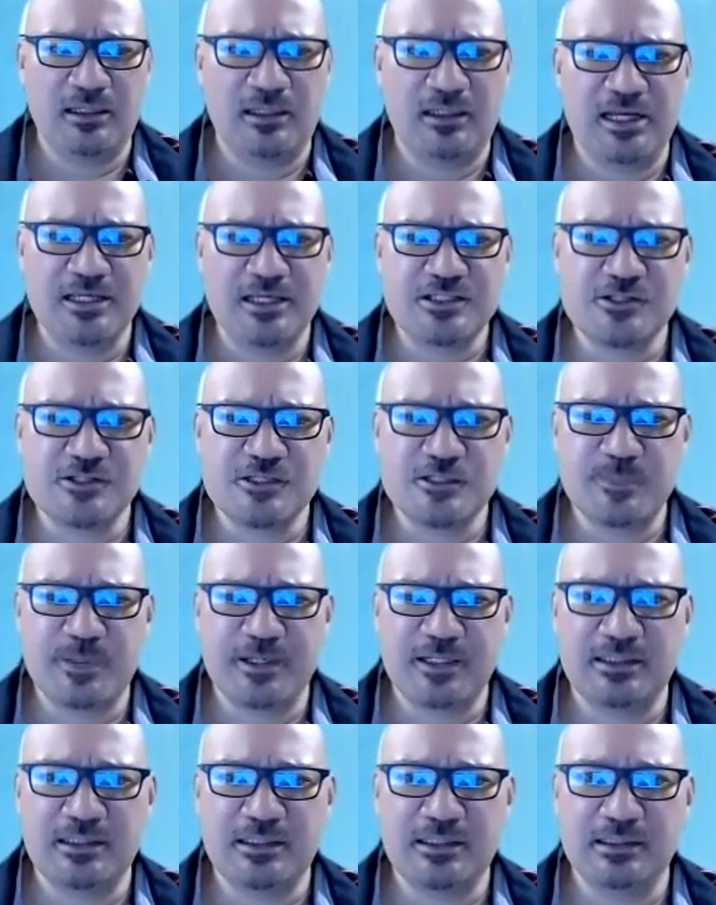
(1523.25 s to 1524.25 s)
I
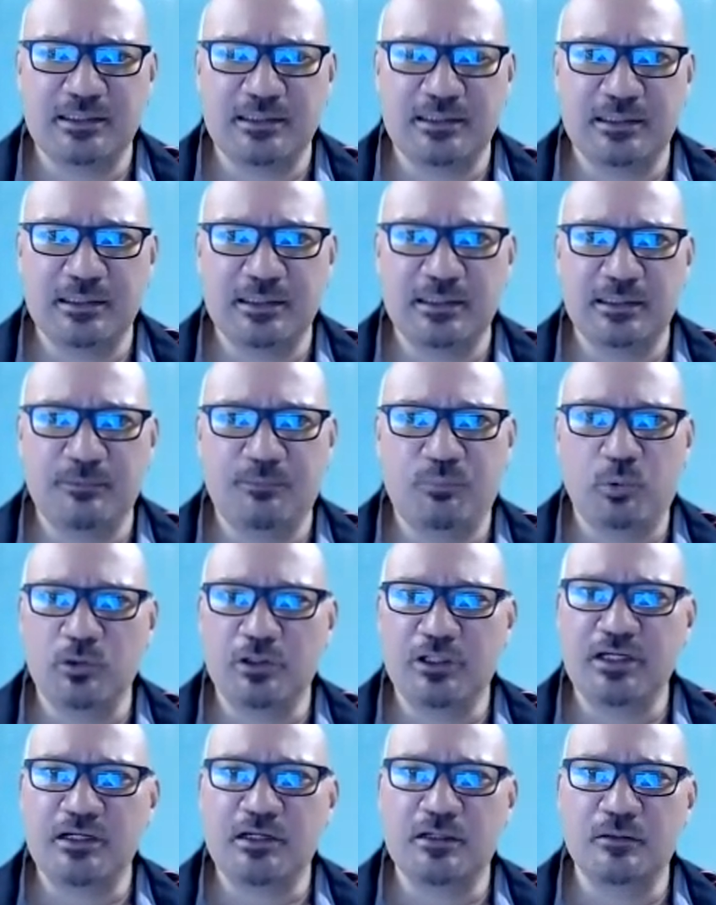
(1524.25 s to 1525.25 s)
suspect that the
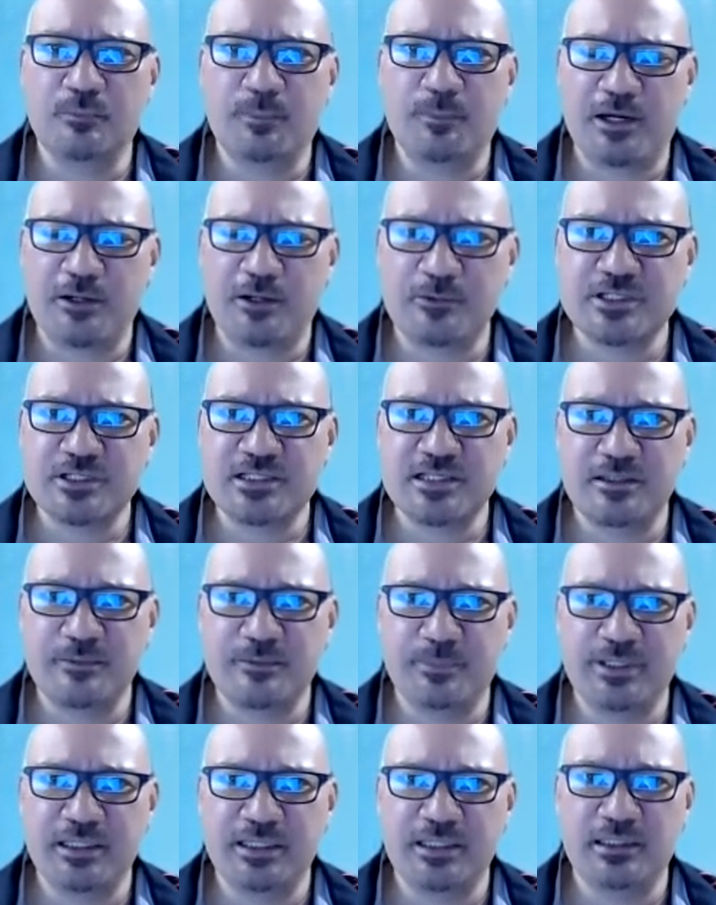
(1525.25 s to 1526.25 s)
political powers
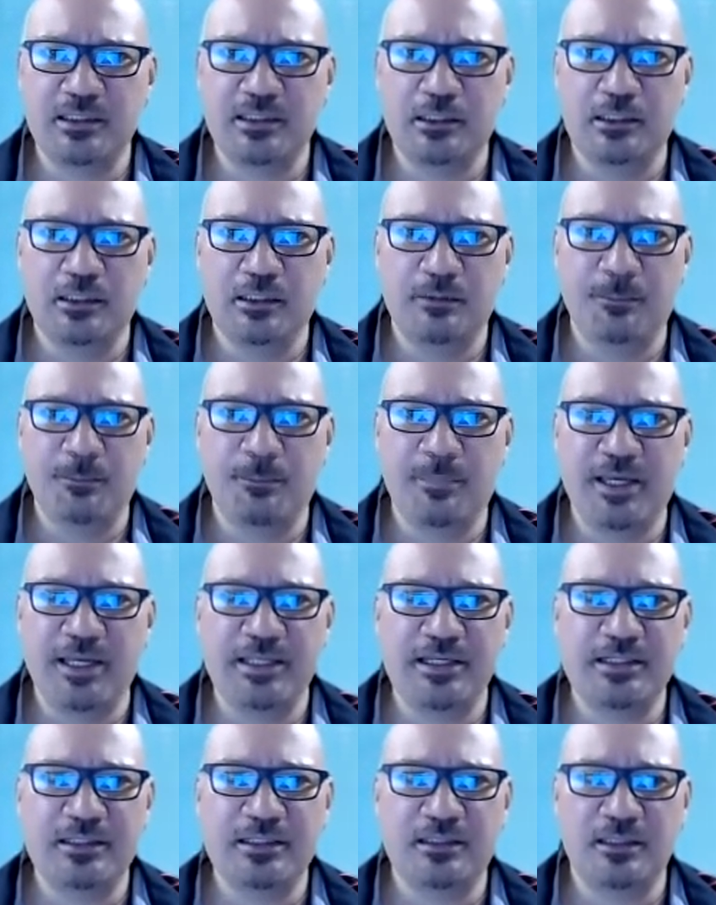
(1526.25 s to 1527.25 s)
that be
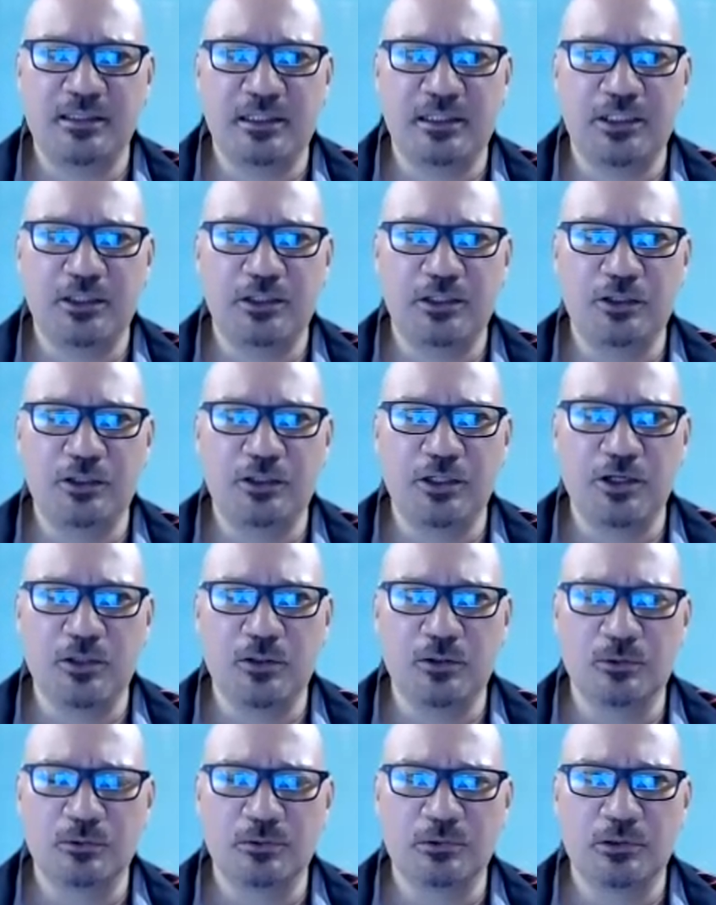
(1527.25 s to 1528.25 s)
made it
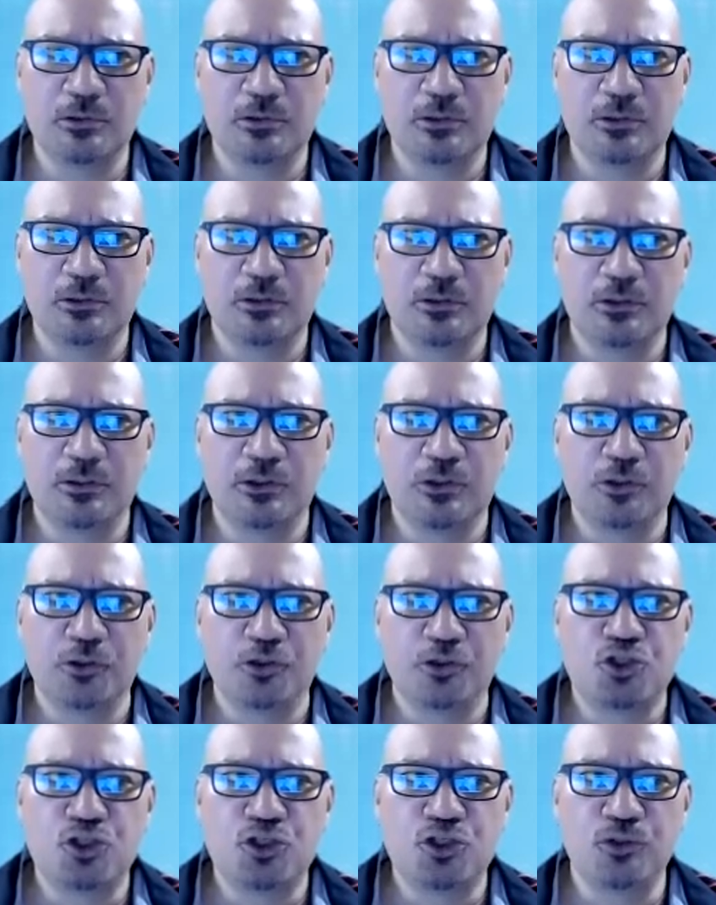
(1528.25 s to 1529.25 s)
known
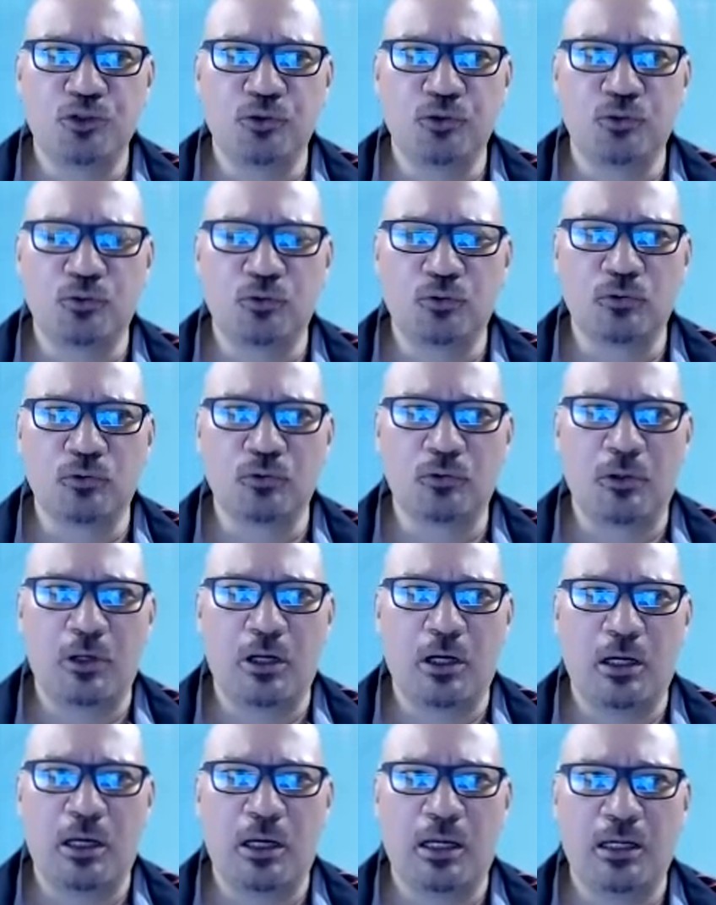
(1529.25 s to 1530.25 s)
to
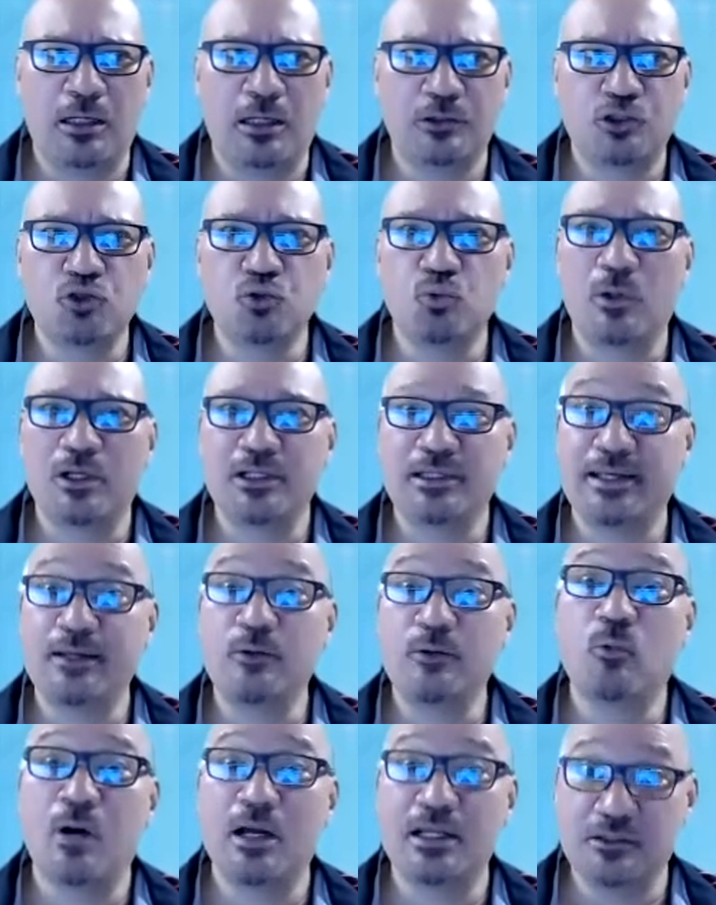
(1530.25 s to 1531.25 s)
what they
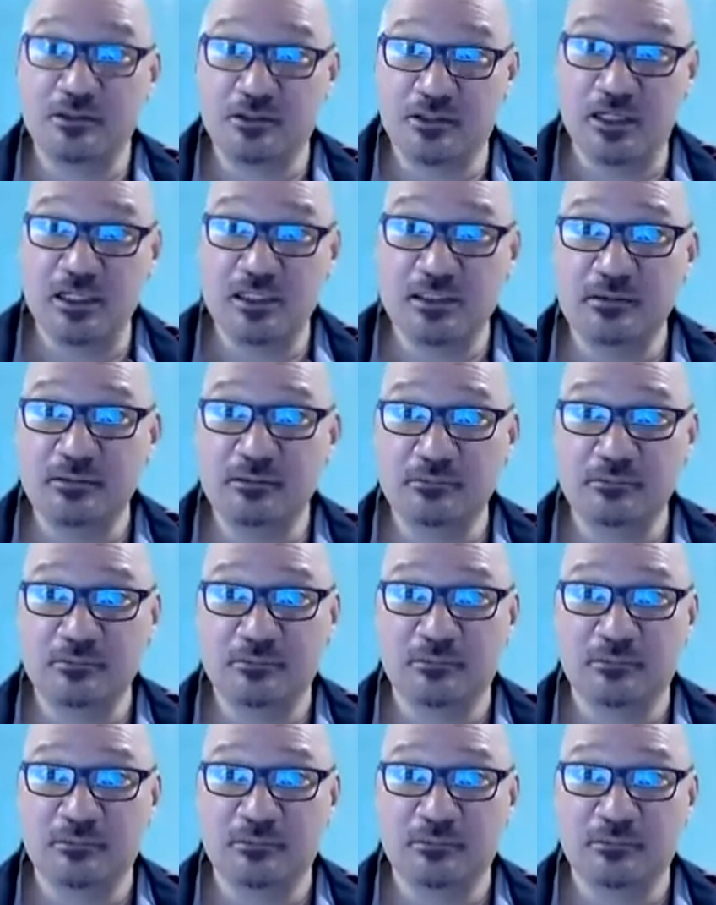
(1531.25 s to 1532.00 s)
want done,